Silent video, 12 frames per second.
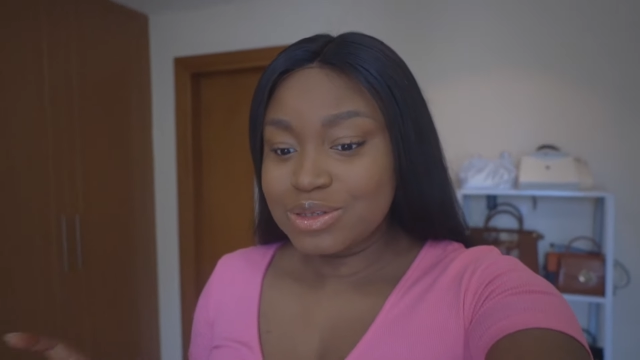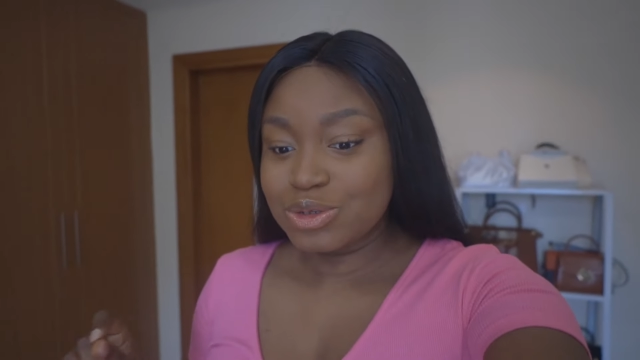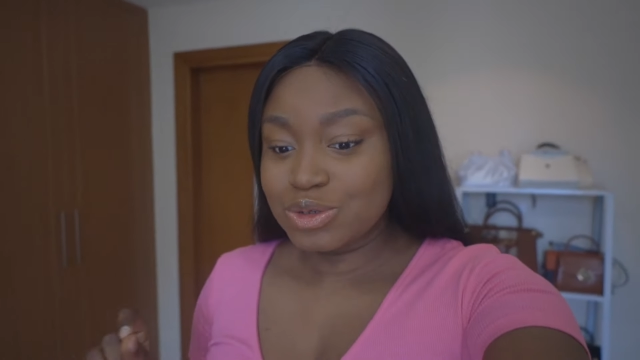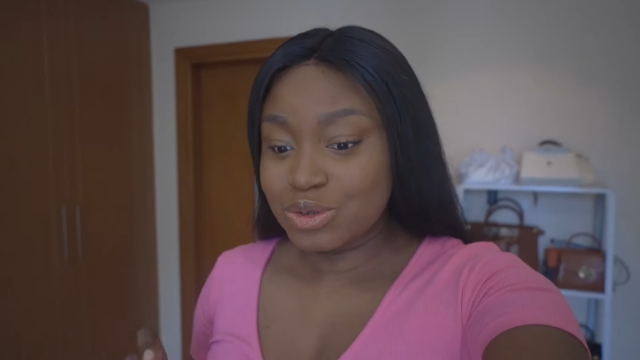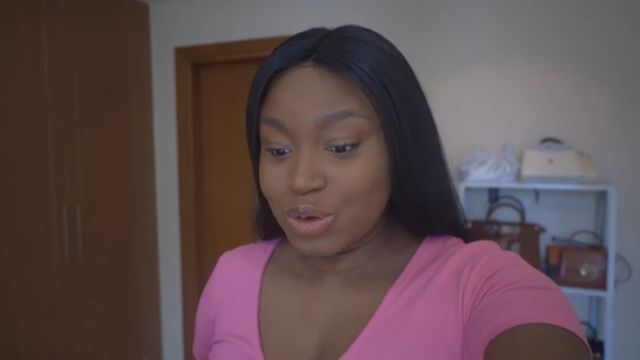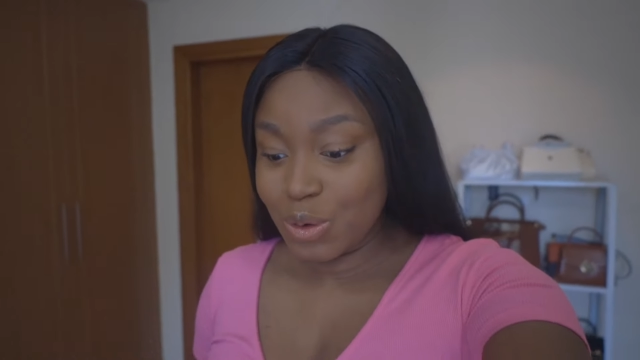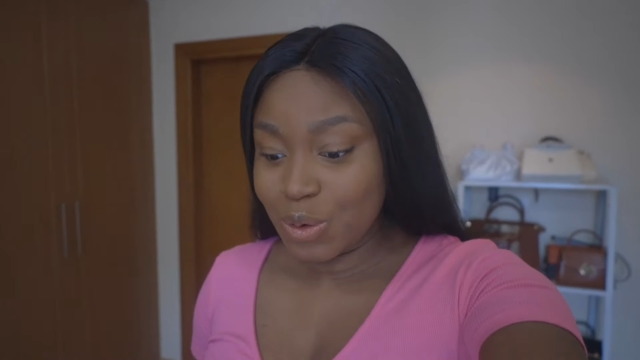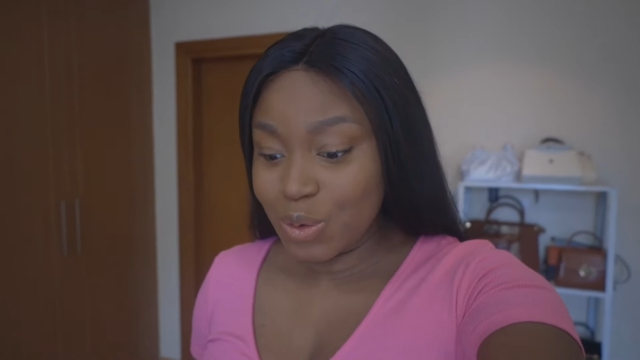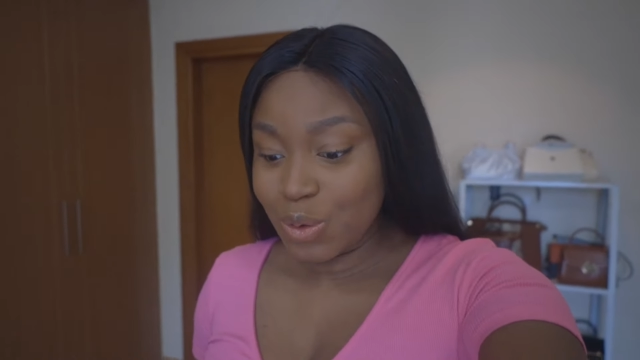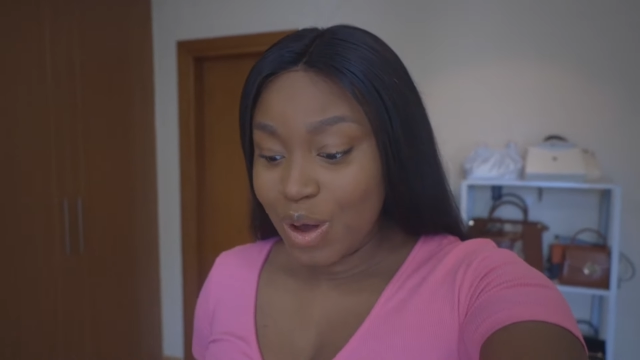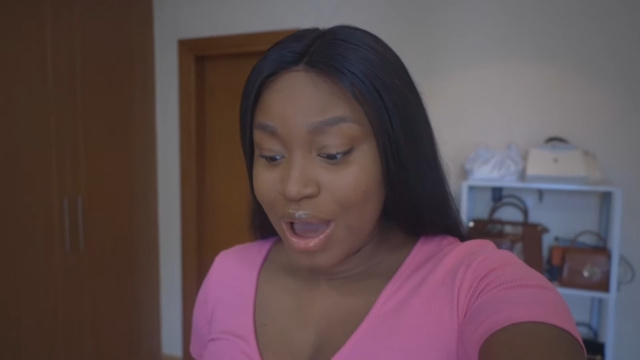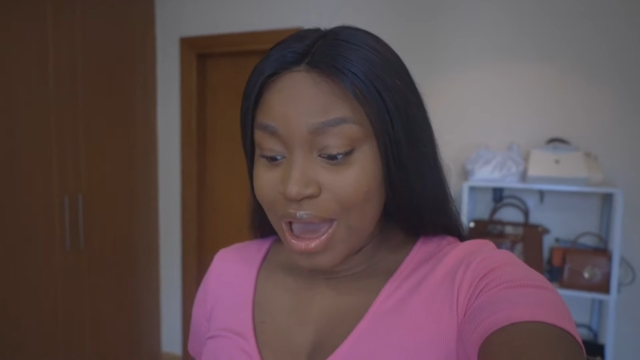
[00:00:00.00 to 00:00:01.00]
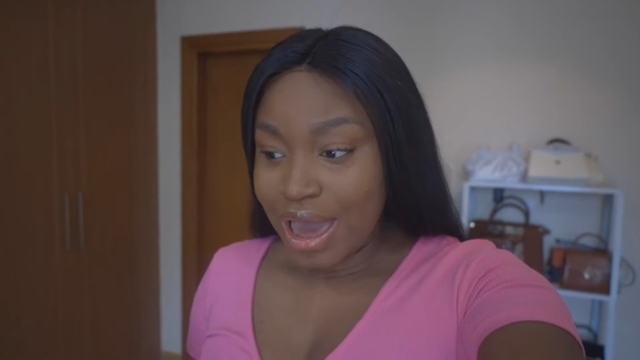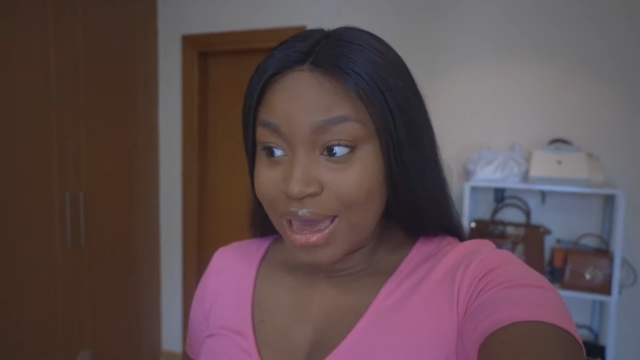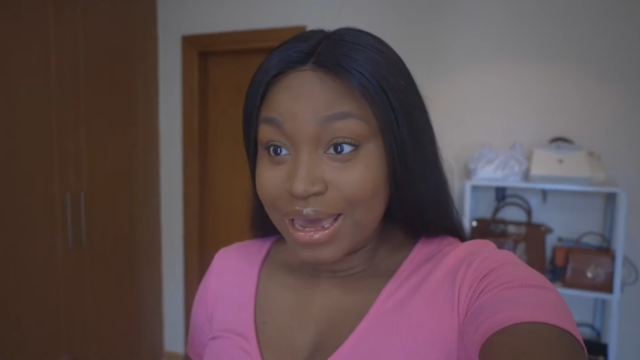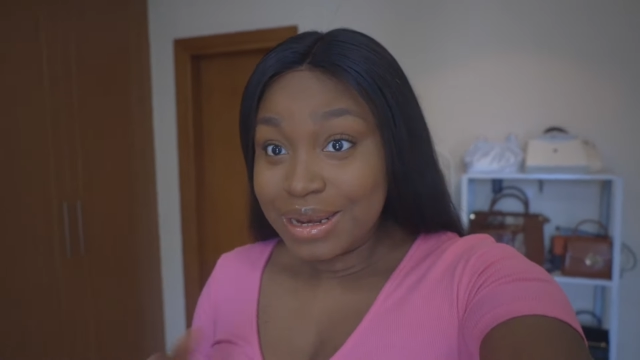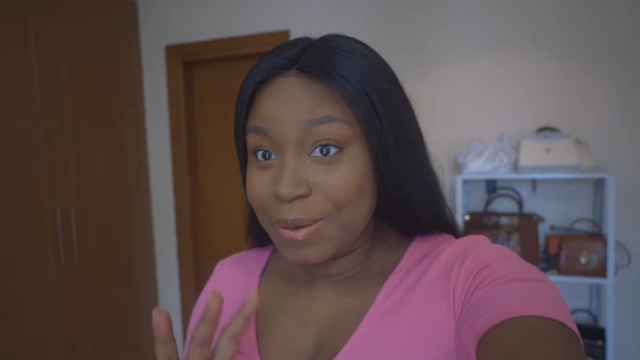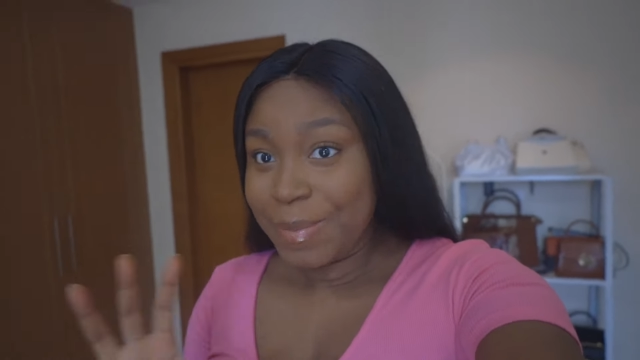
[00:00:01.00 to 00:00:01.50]
So
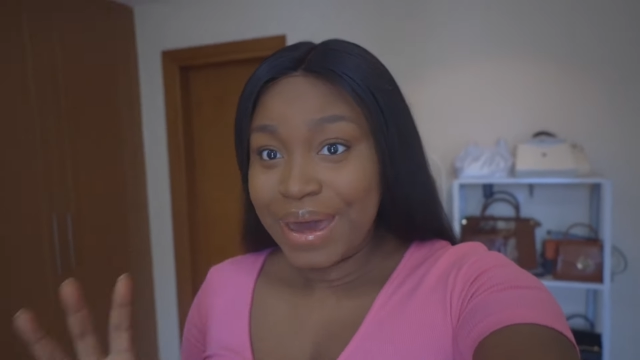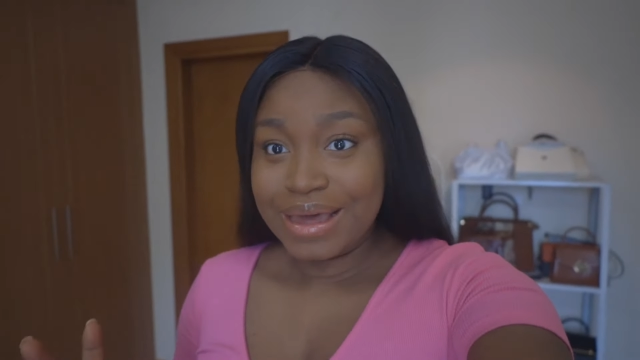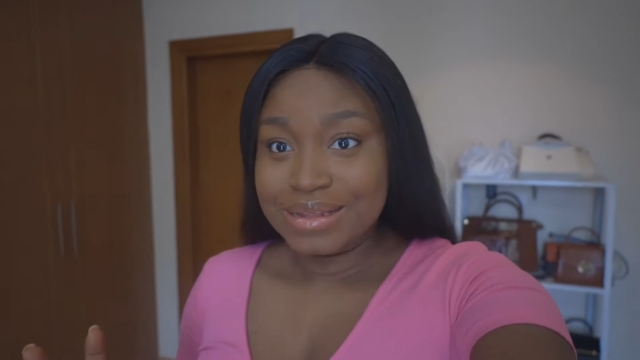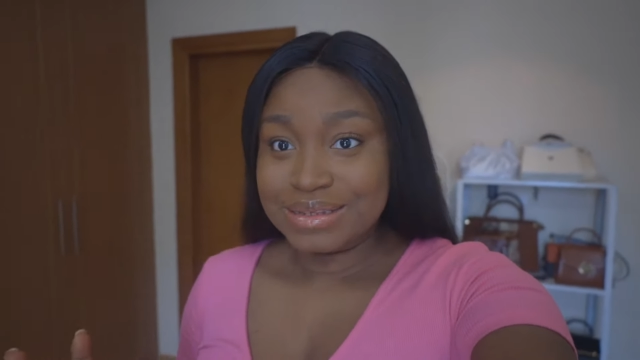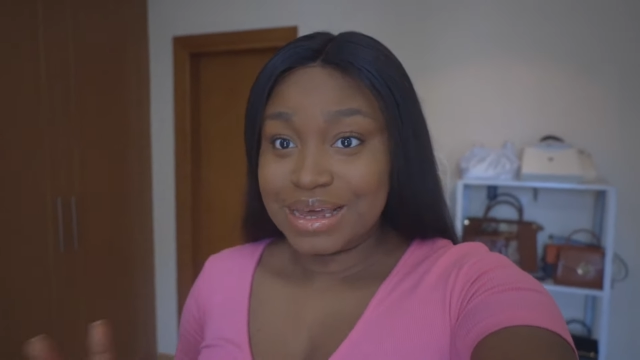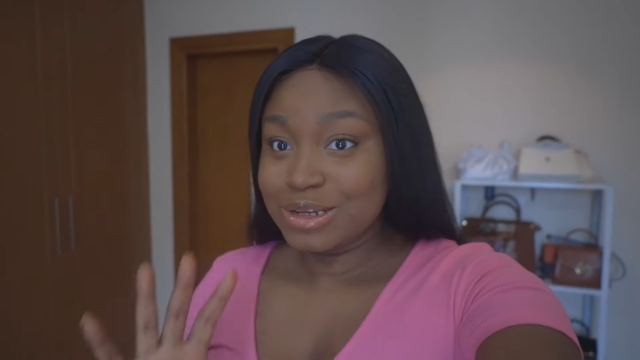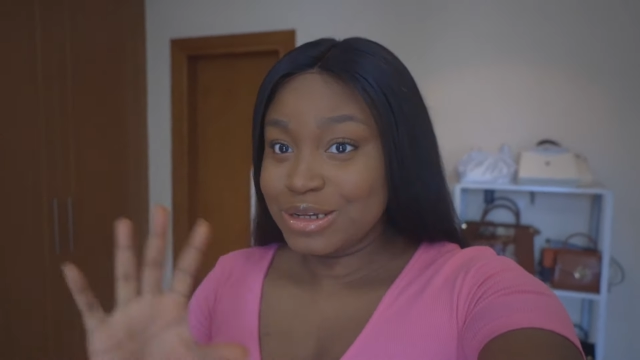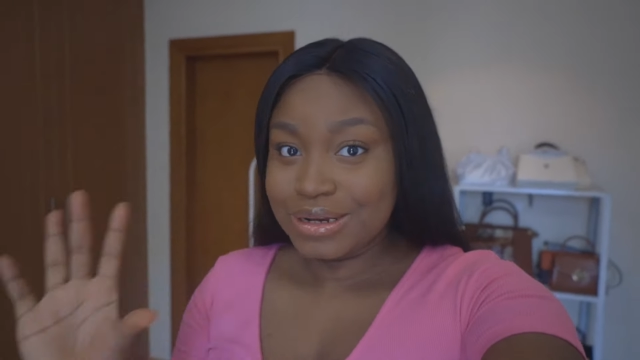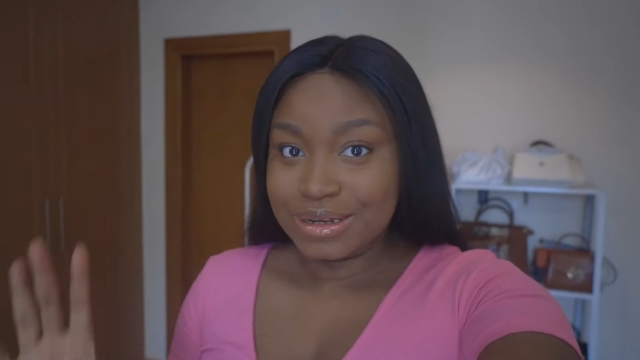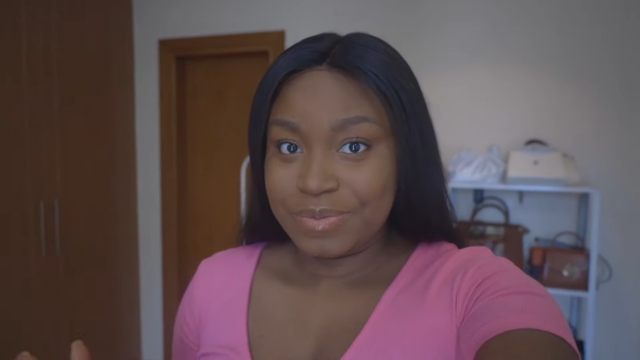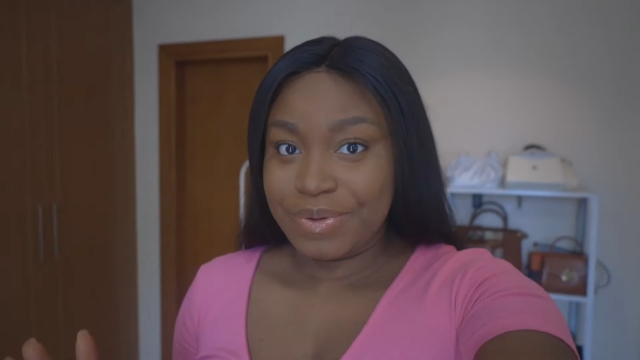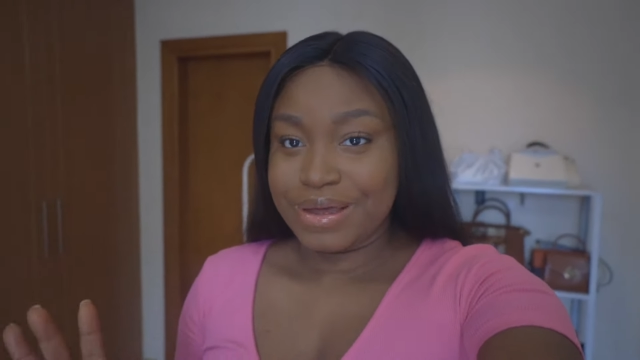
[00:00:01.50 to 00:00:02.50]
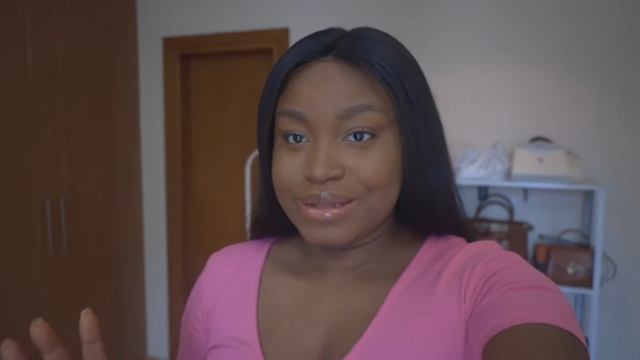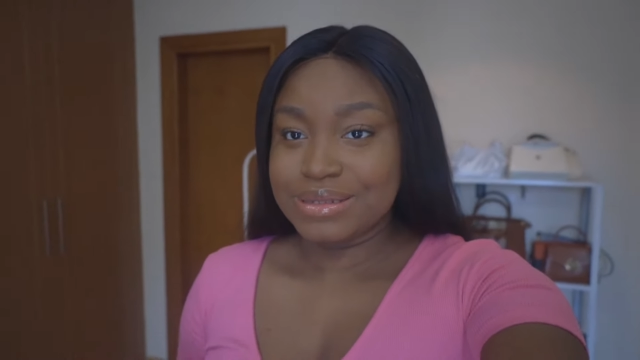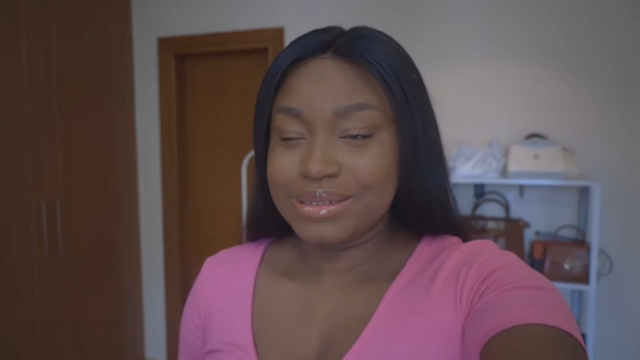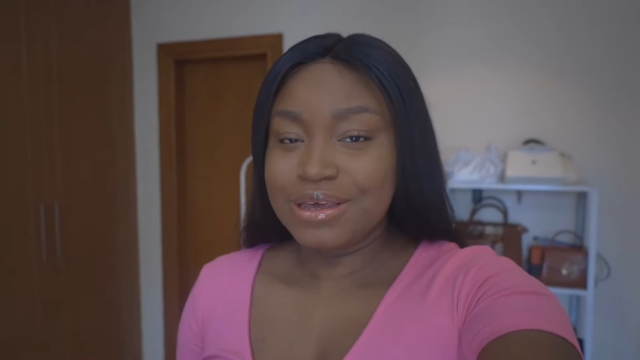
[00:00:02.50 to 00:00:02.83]
it depends, it actually depends.